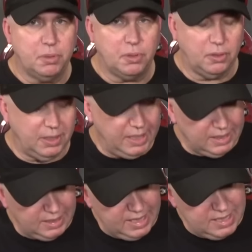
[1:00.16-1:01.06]
pearl
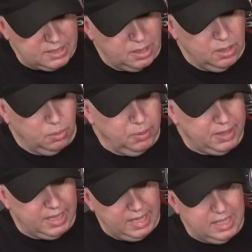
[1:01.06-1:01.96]
inlays
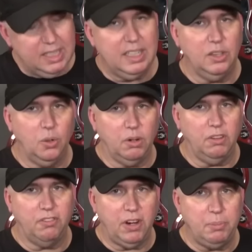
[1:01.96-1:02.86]
with an Indian
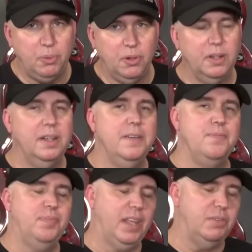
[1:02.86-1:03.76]
laurel fretboard.
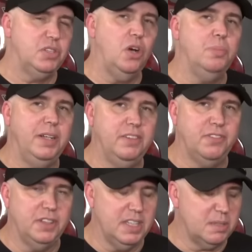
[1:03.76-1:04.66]
I was hoping
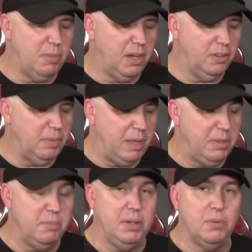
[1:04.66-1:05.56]
for this model
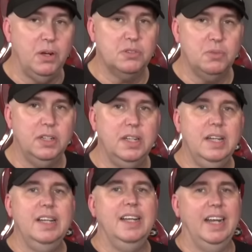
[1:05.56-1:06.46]
maybe it'd be rosewood.
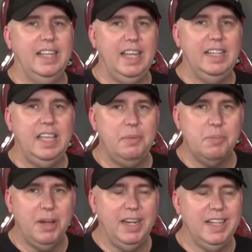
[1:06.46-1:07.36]
And again, keep
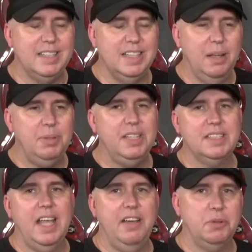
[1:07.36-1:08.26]
in mind, it's not
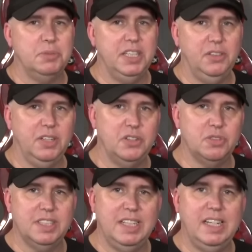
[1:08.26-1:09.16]
because I have a particular
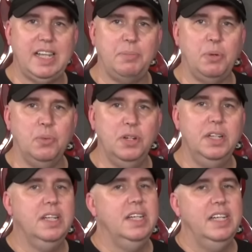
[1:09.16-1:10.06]
interest in any type of
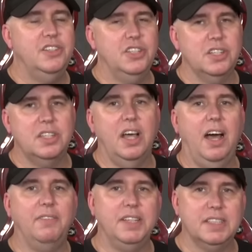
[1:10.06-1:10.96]
wood. It's just
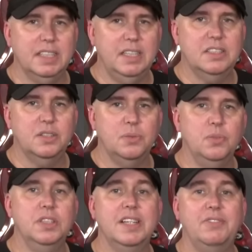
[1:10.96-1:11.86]
obviously
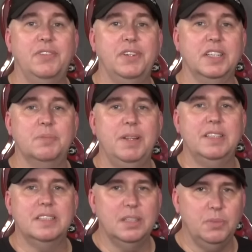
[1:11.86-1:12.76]
certain woods have different
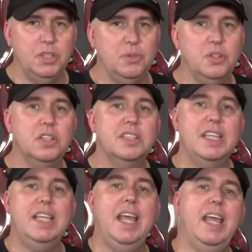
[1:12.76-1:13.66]
expenses. And when you
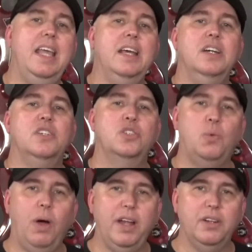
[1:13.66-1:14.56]
see a
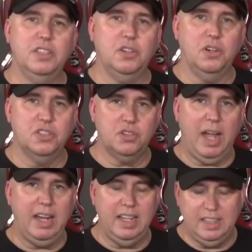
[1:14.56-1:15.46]
Squier Guitar
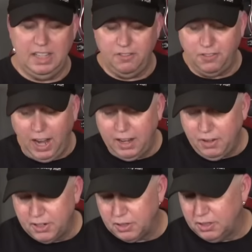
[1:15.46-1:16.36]
Strat in the
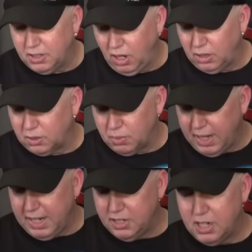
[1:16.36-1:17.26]
$500
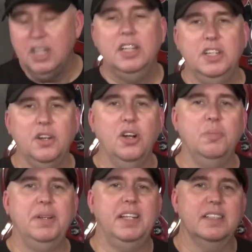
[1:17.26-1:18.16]
range, you're
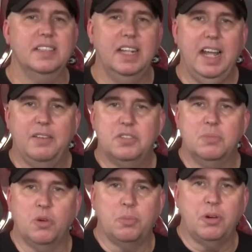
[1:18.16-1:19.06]
hoping it's gonna have
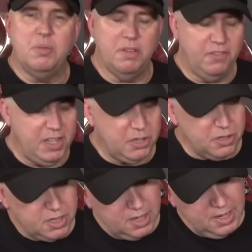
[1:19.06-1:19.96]
some more premium
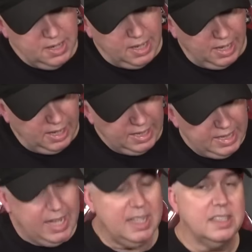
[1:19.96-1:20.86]
features. Uh,
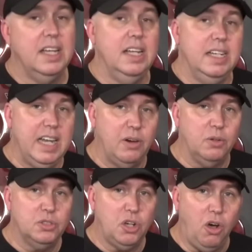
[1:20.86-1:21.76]
it has
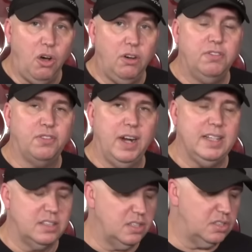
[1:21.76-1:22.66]
narrow, tall
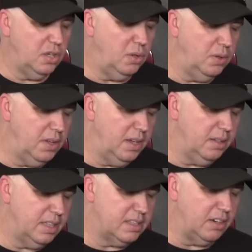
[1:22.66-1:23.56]
frets. So
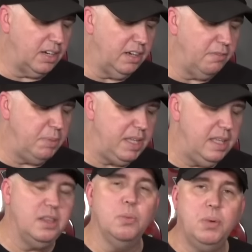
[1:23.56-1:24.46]
uh, they're gonna
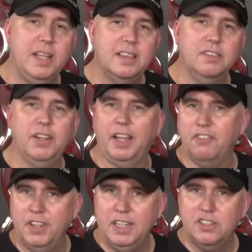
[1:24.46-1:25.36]
be the width of like
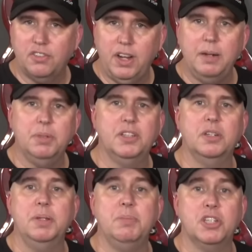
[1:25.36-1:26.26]
a vintage fret, but they're
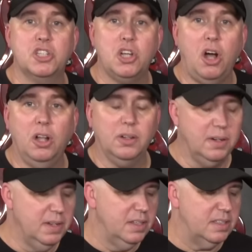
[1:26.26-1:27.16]
gonna be much
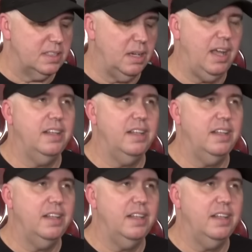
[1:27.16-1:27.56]
taller so